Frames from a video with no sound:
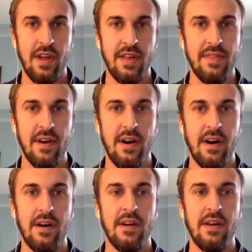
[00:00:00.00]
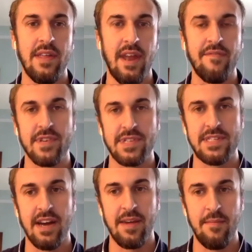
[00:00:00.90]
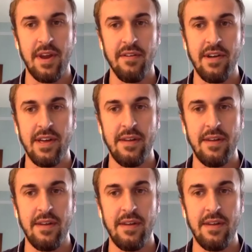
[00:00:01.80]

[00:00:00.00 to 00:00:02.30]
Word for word: in the in the Netflix documentary,